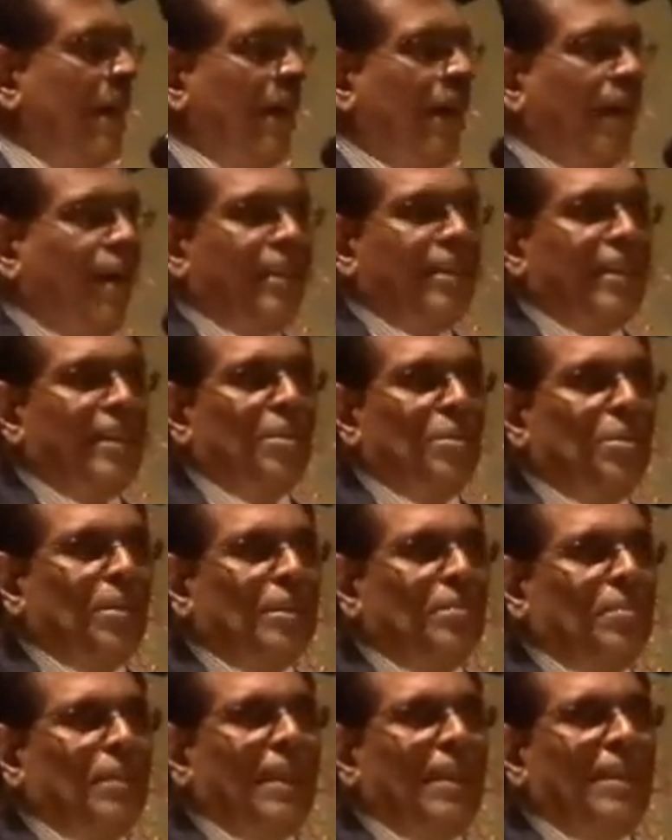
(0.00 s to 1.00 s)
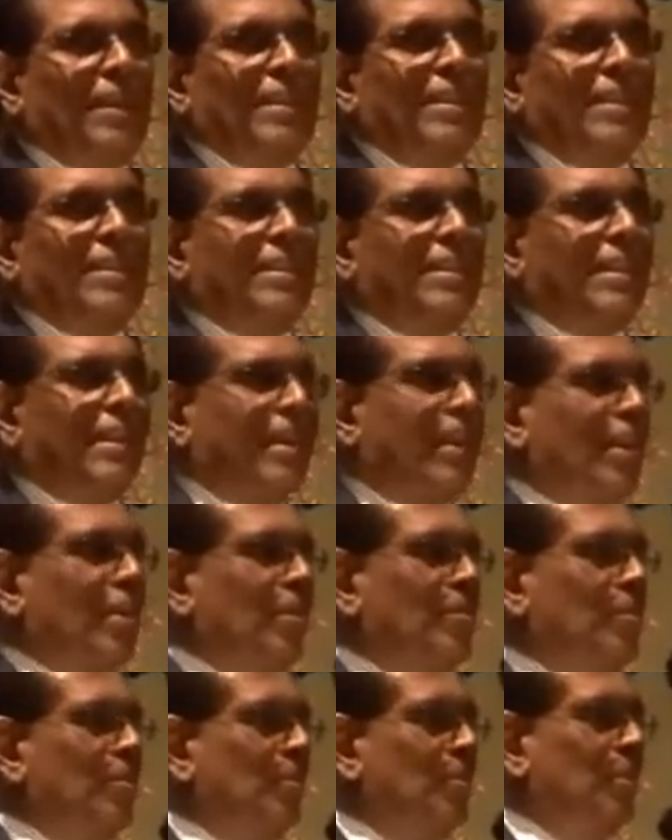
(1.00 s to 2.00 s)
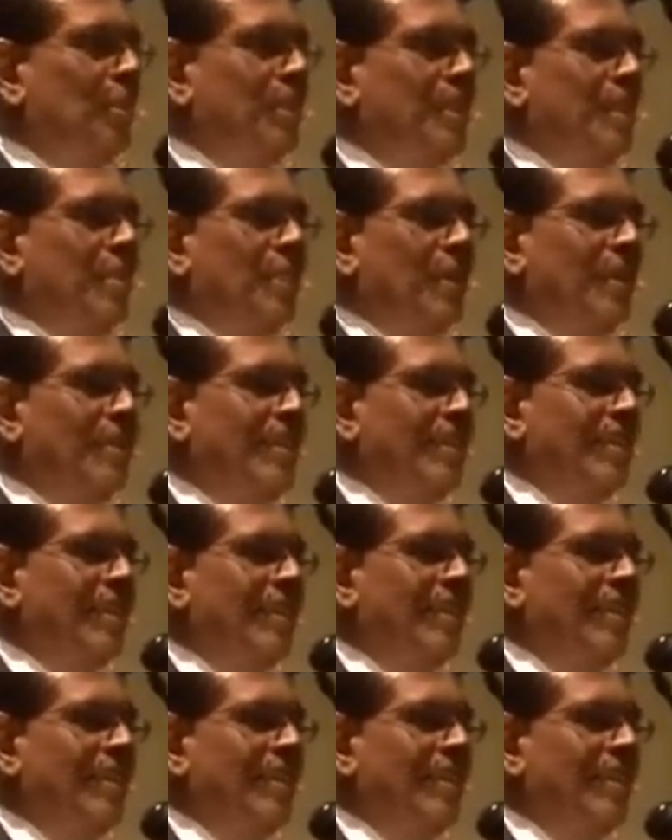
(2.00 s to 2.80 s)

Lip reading: I need to explain that our worthy president,